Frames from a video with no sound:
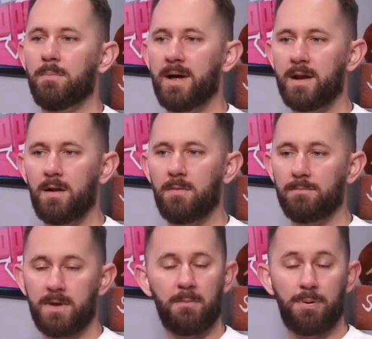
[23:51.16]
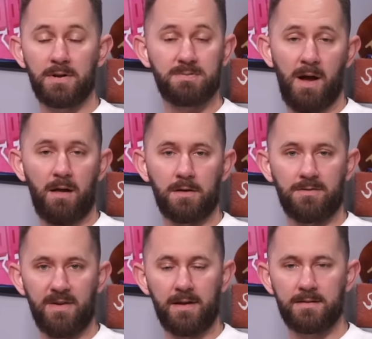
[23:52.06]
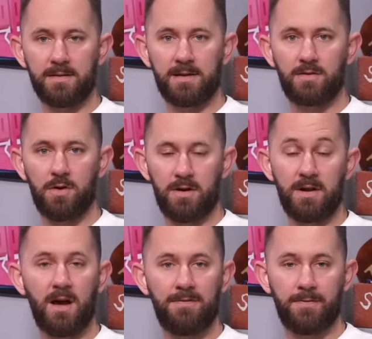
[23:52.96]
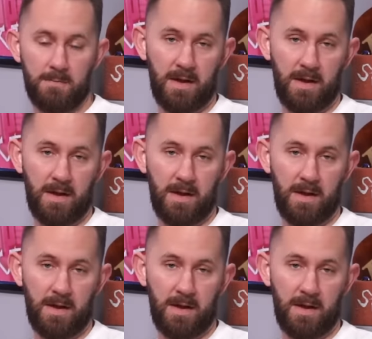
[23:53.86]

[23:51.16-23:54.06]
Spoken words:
But it'll put a smile on your face, and that's good enough for